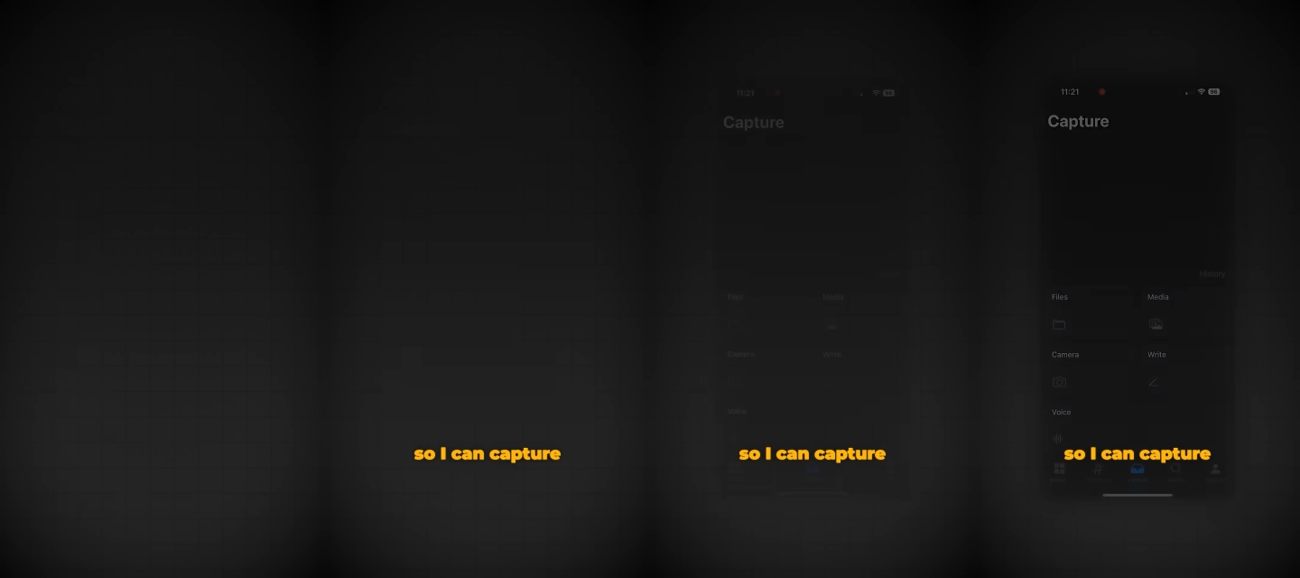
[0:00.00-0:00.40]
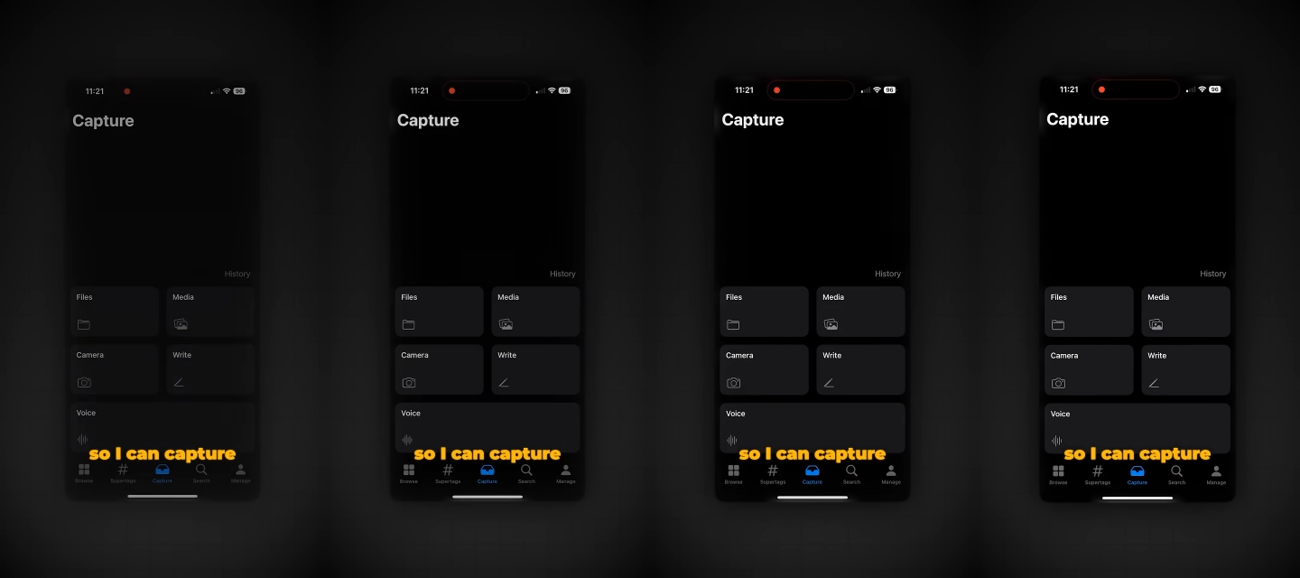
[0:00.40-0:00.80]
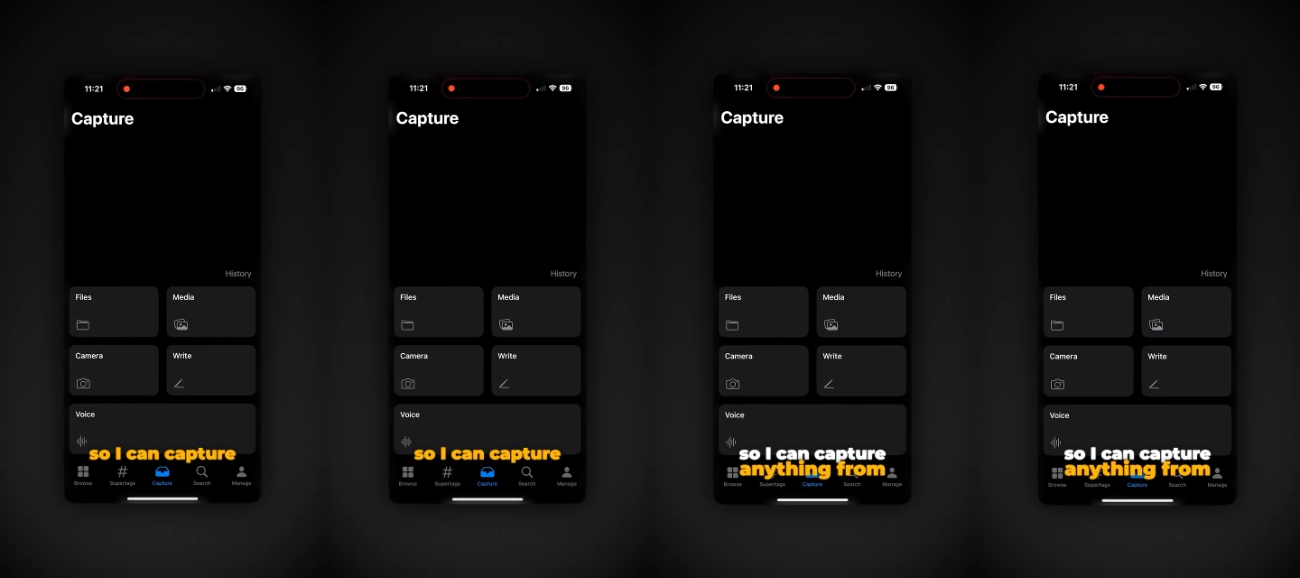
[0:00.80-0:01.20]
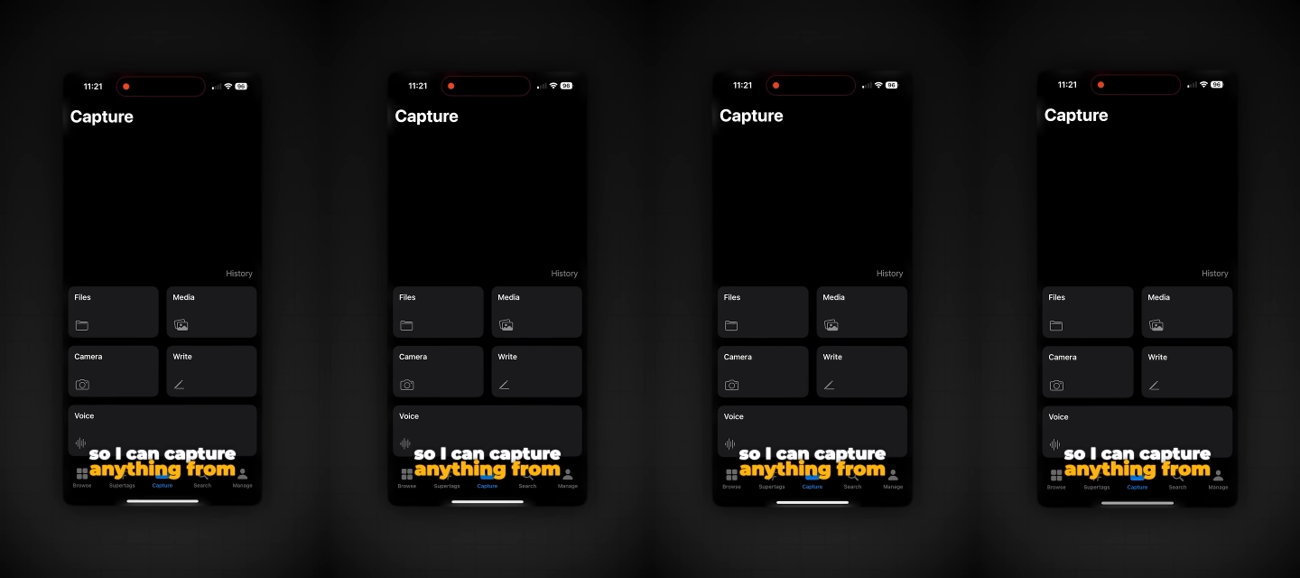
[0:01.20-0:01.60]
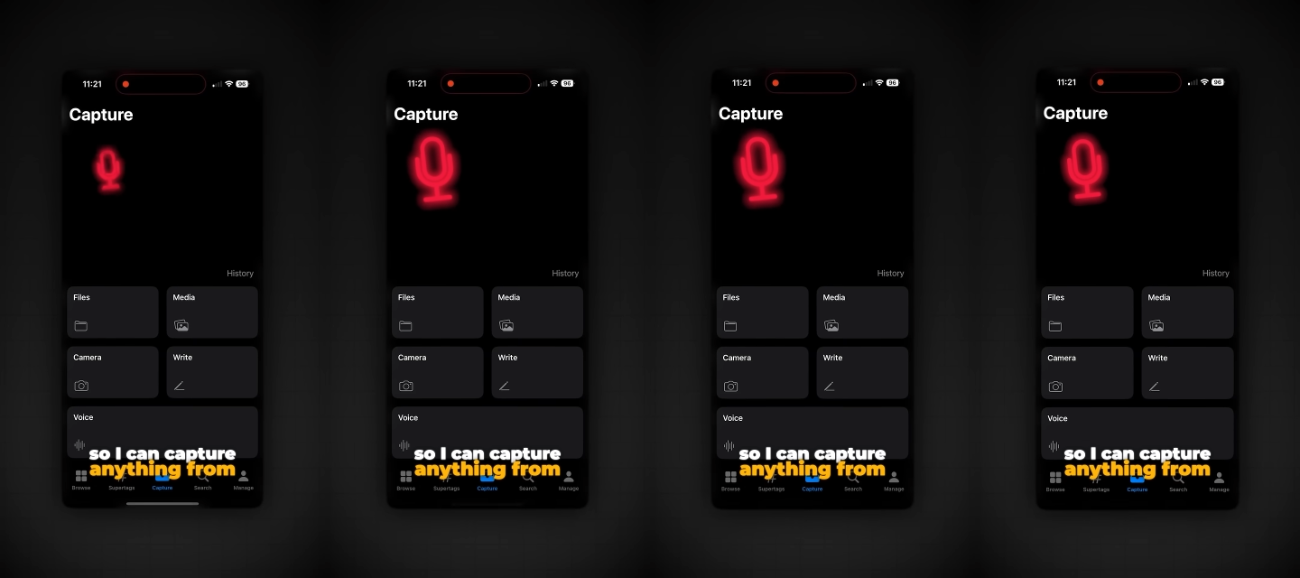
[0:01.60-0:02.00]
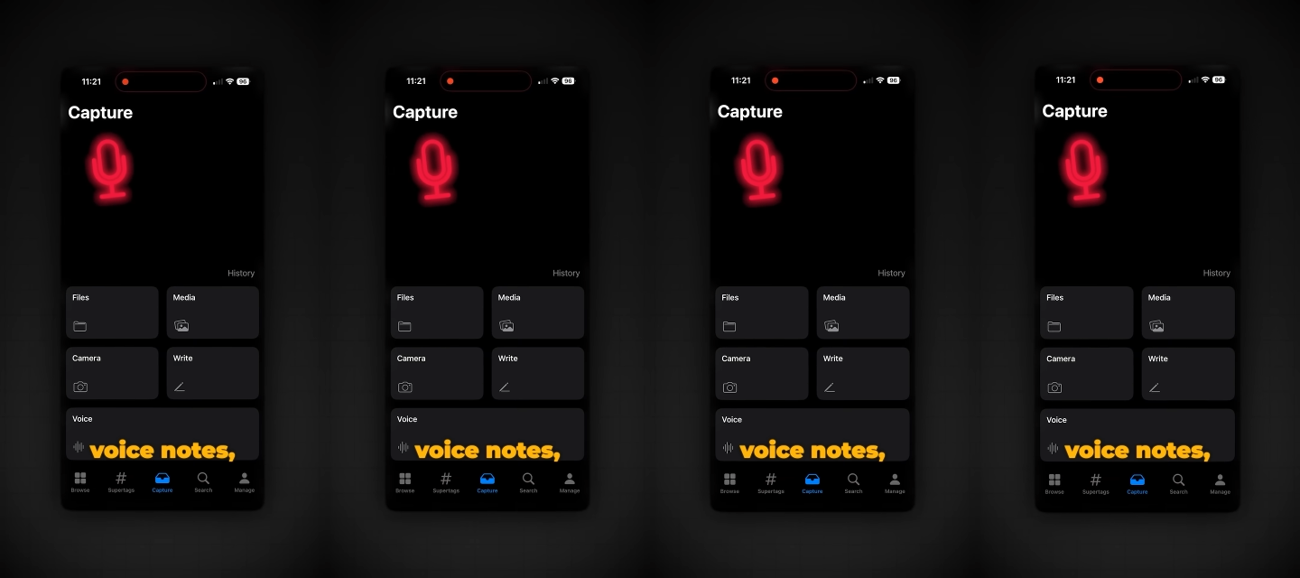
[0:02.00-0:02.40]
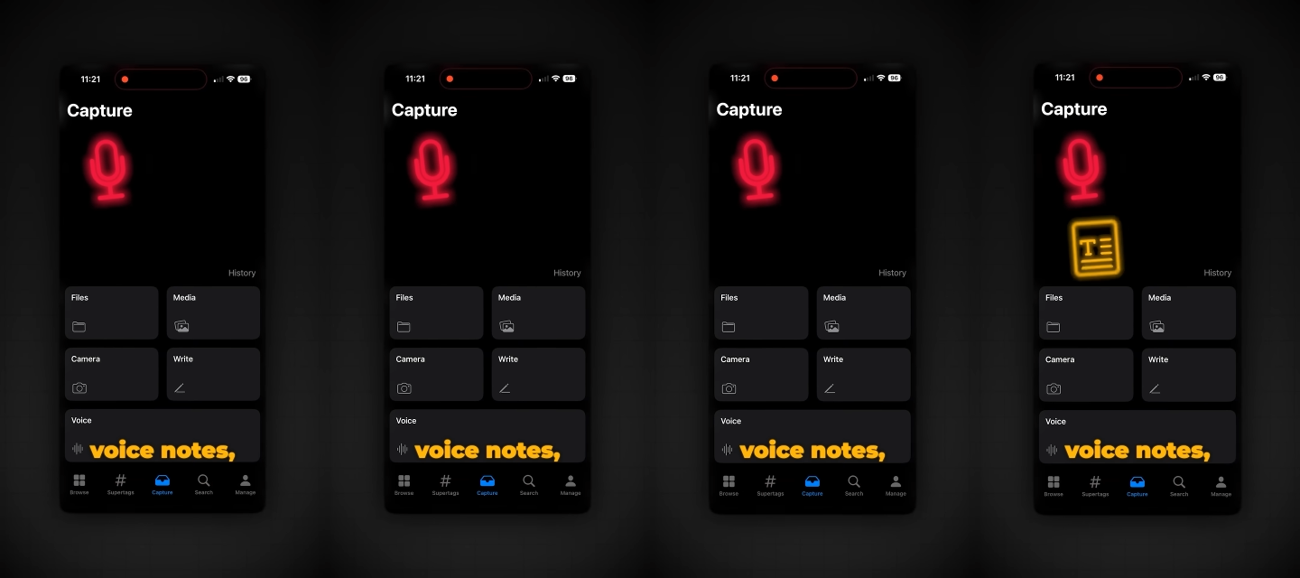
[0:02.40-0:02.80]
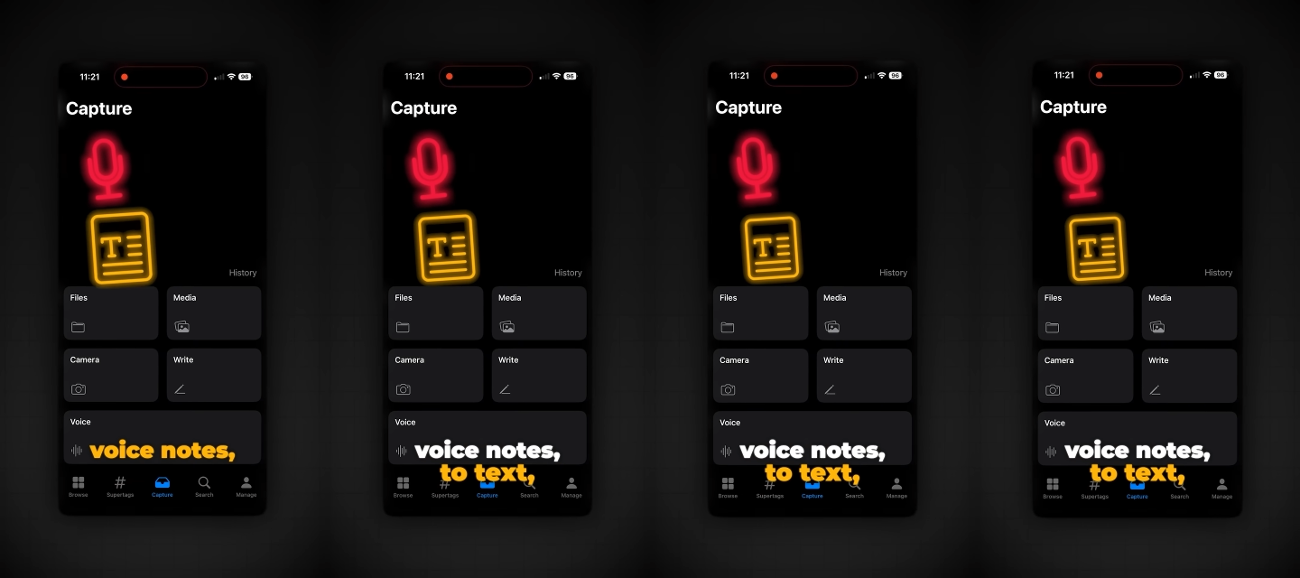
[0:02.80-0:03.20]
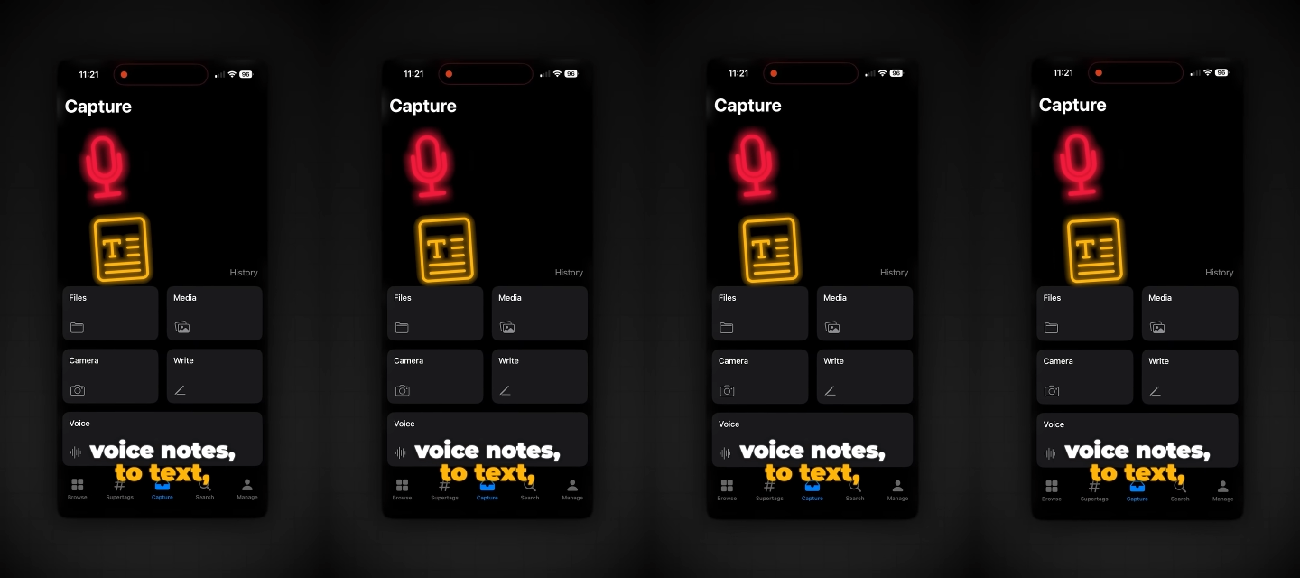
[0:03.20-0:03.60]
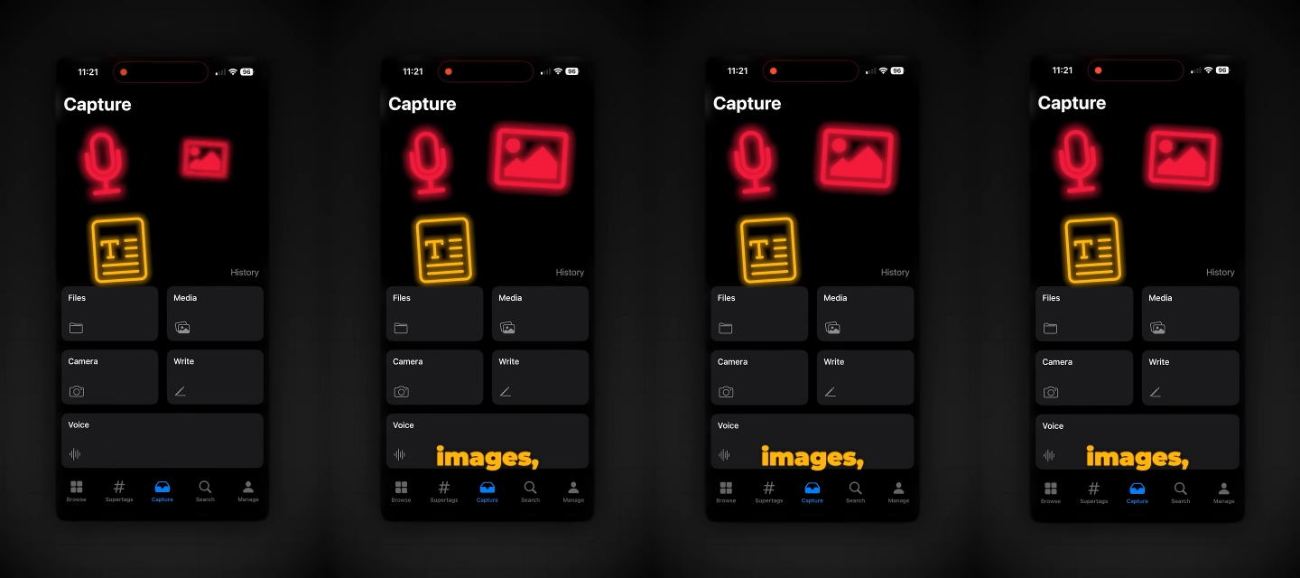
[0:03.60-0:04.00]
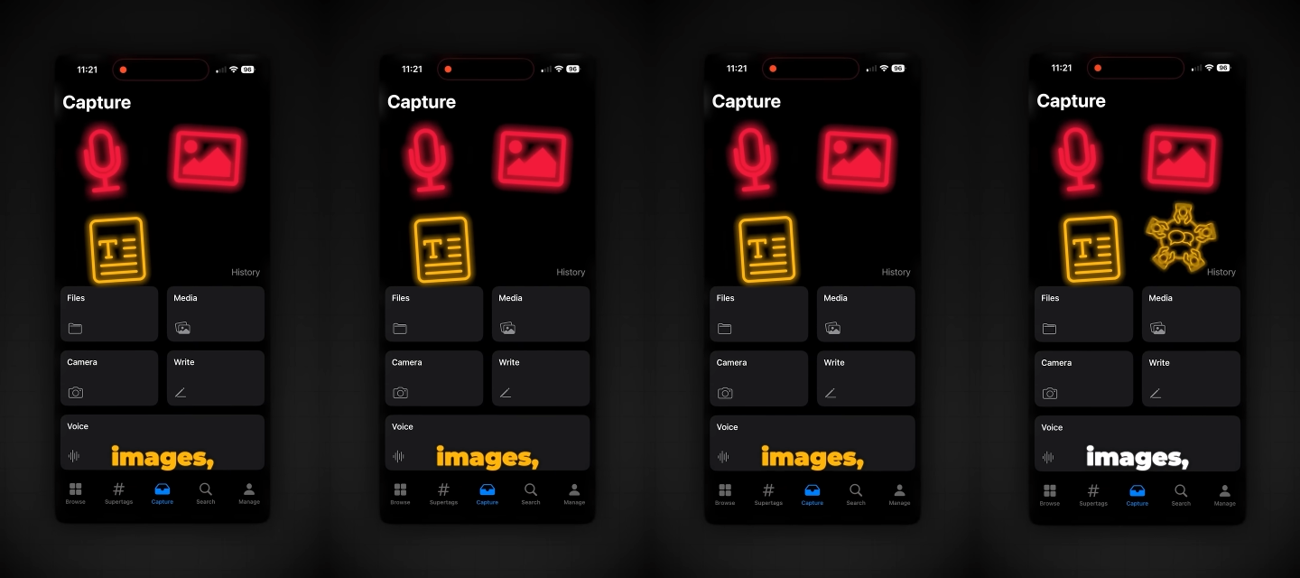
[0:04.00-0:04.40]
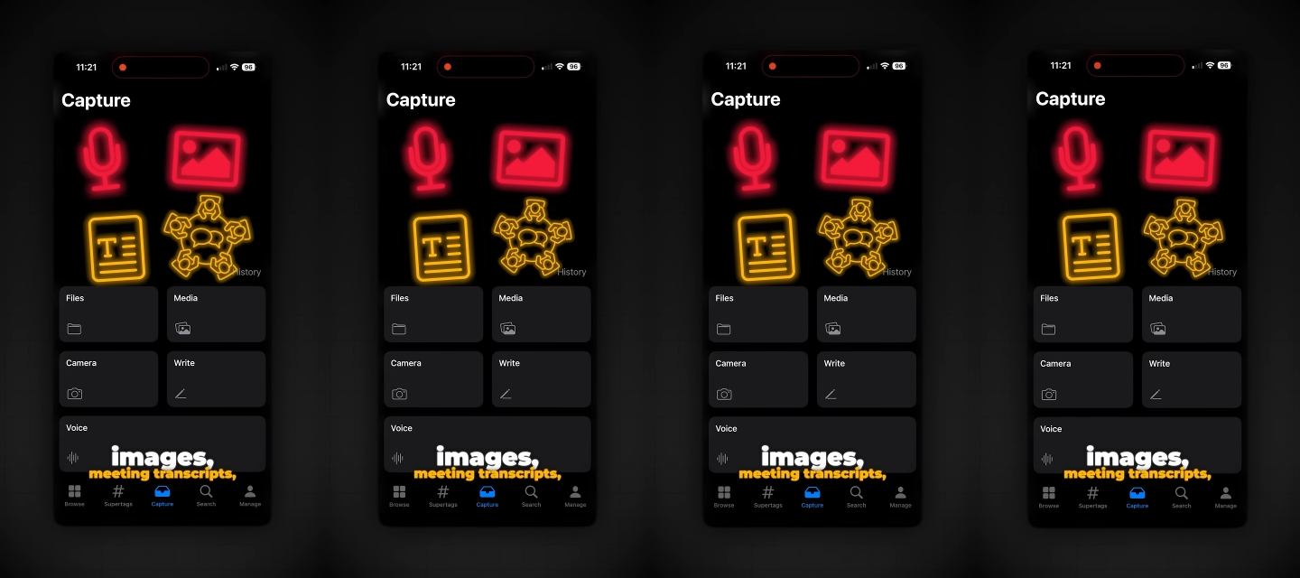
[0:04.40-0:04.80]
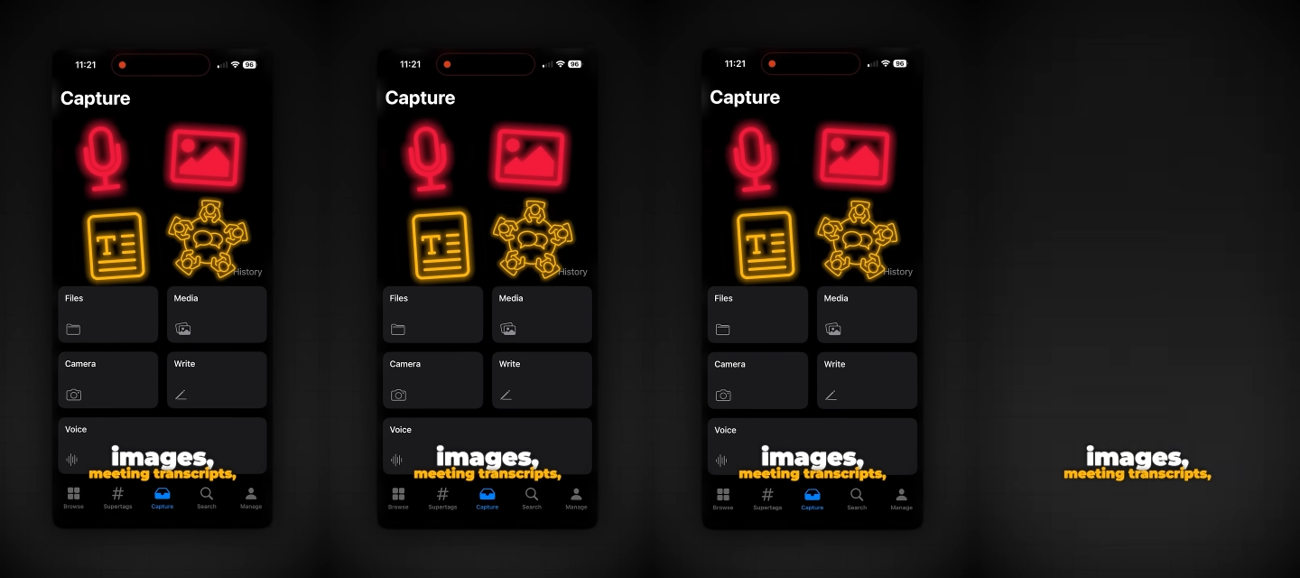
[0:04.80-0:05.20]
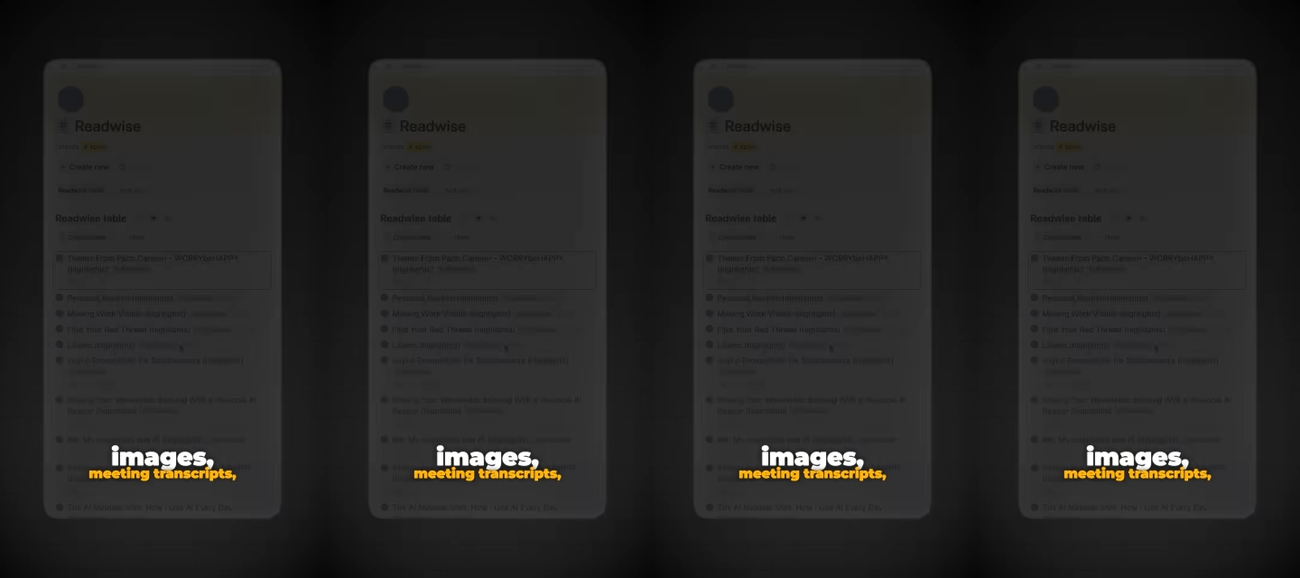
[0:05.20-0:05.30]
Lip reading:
Nobody's mouth can be seen.